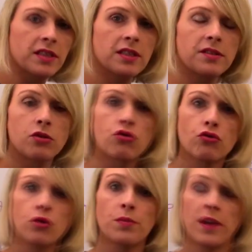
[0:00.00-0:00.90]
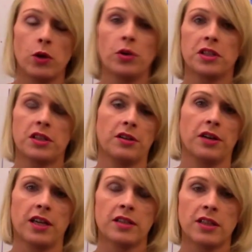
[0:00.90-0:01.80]
is the group that you want to
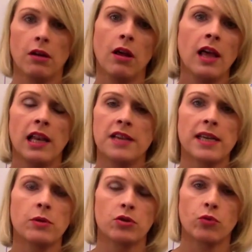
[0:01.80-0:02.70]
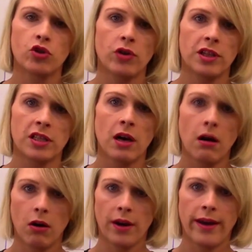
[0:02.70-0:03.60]
target. So let's say we're trying to
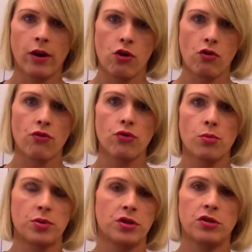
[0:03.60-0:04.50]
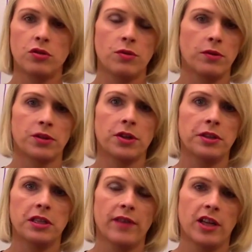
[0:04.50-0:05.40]
target a group to do with
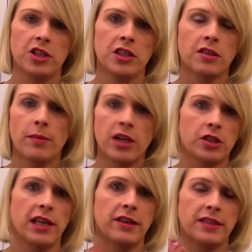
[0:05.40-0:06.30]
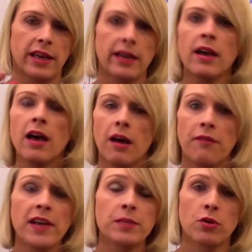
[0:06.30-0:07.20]
alternative energy. So imagine there's a
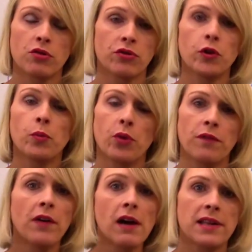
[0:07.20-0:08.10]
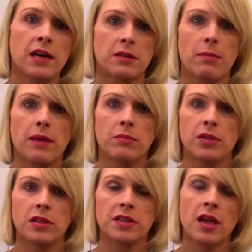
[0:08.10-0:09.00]
Facebook group with 5,000
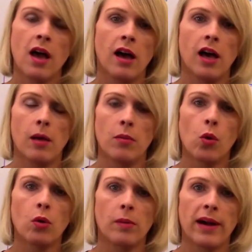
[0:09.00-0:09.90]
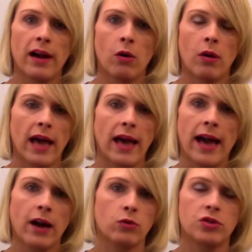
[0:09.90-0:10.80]
members, all about
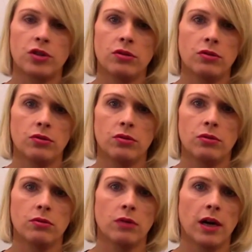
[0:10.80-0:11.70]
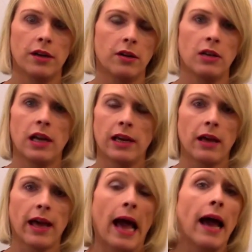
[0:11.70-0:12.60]
how to, I don't know, like
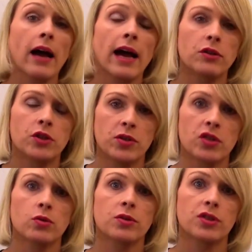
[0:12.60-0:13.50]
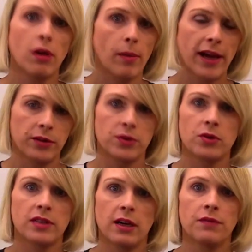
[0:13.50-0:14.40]
how to install solar panels
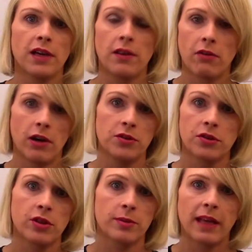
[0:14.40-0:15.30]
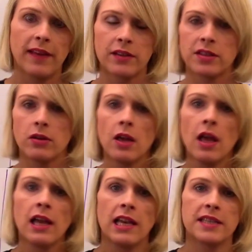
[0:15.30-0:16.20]
yourself. Yeah, there are loads of groups like that. So
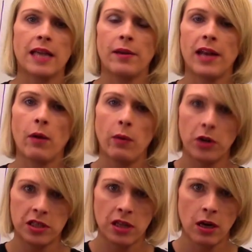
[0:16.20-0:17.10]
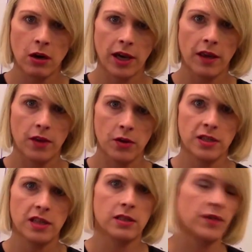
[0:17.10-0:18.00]
let's say now we want to target those
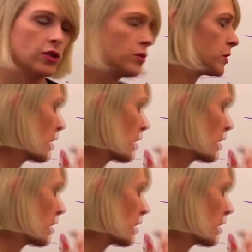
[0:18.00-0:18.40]
individuals.